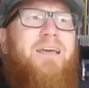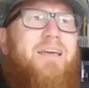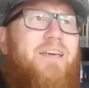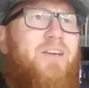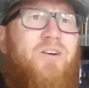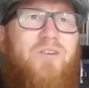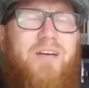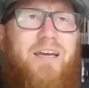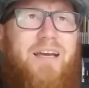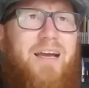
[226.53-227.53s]
You know,
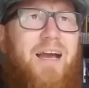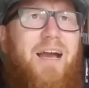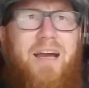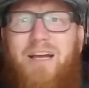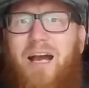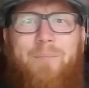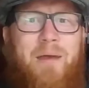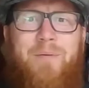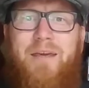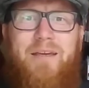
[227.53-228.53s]

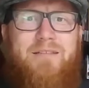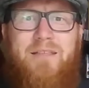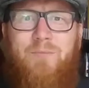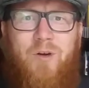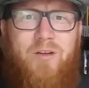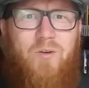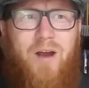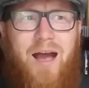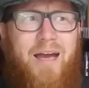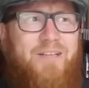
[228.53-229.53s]
maybe someone
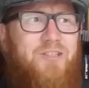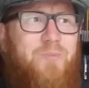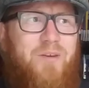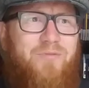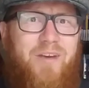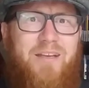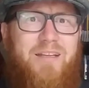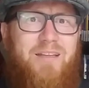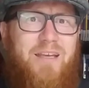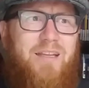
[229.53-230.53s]
or I should be
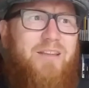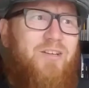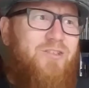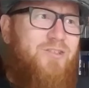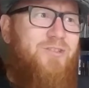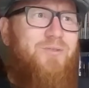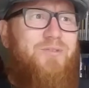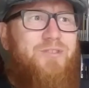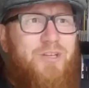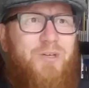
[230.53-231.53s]
offended that there's two
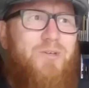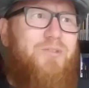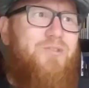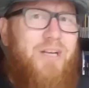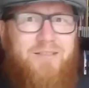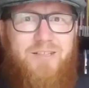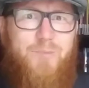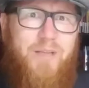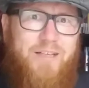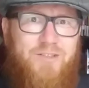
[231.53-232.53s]
dudes dressing
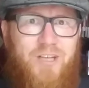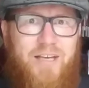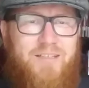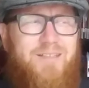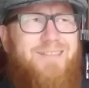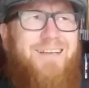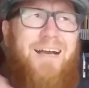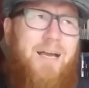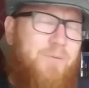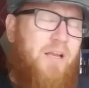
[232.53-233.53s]
up like chicks.
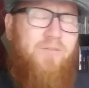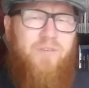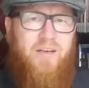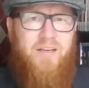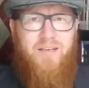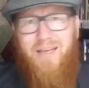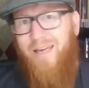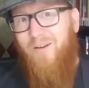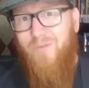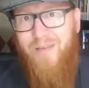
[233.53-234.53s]
I'm not offended.
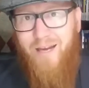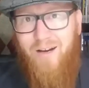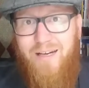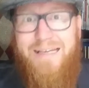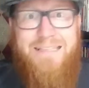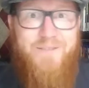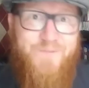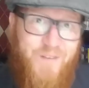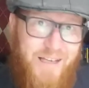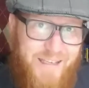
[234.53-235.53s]
I don't care. It's
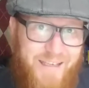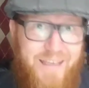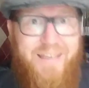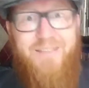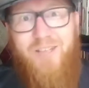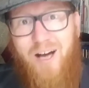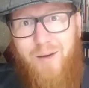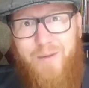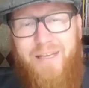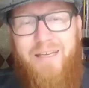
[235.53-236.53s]
funny. It's
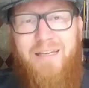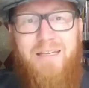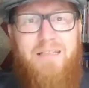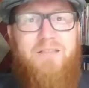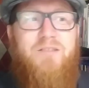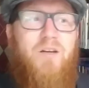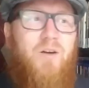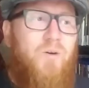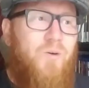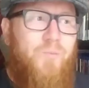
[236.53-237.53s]
comedy.
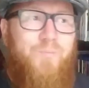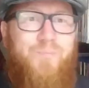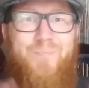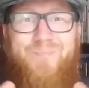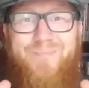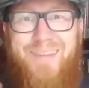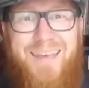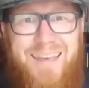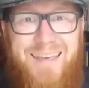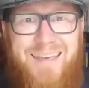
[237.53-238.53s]
So,
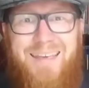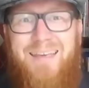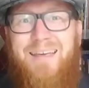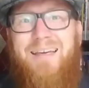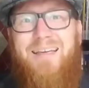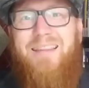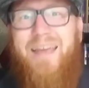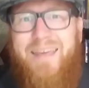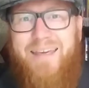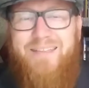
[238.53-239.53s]

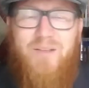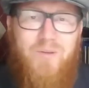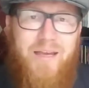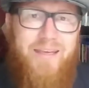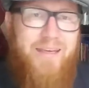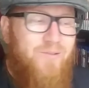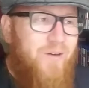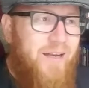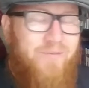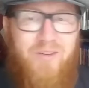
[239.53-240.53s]
like it, don't like
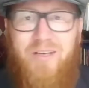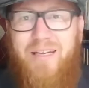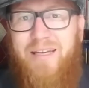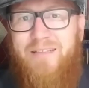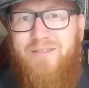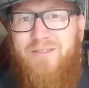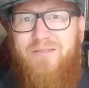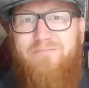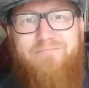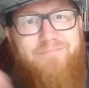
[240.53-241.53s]
whatever. It's,
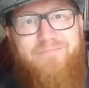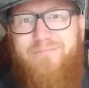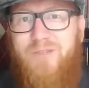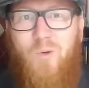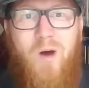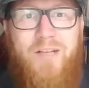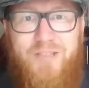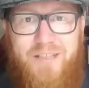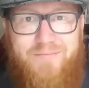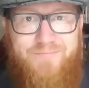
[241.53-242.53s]
don't watch
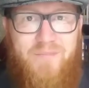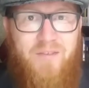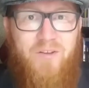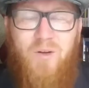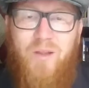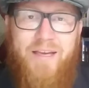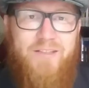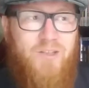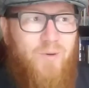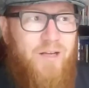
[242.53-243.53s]
it. If you don't like it,
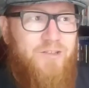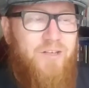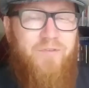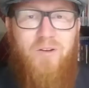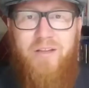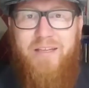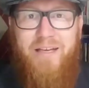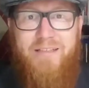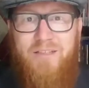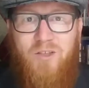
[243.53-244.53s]
don't watch it. If you don't like the
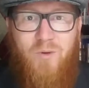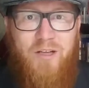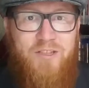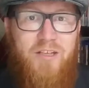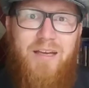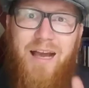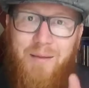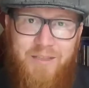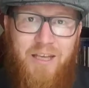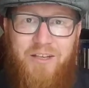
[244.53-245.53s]
idea, don't watch it.
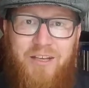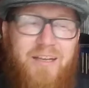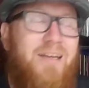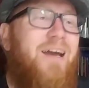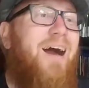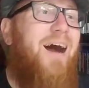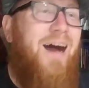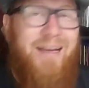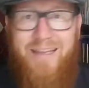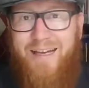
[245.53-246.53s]
I'm telling you,
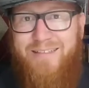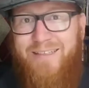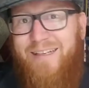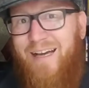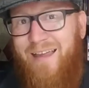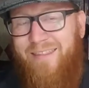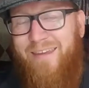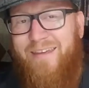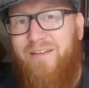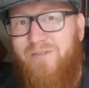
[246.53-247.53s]
I liked it. I
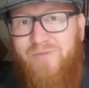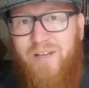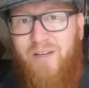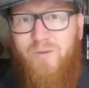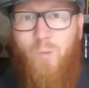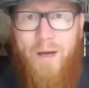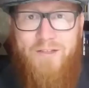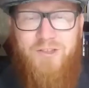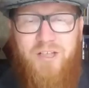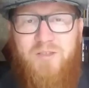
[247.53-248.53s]
think it's funny. White
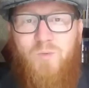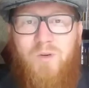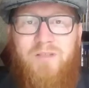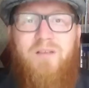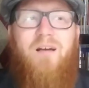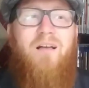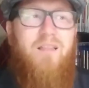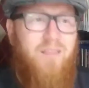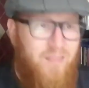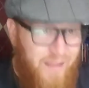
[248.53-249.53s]
Chicks was
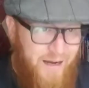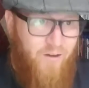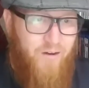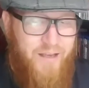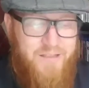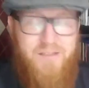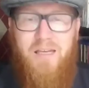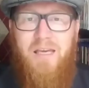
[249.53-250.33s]
hilarious.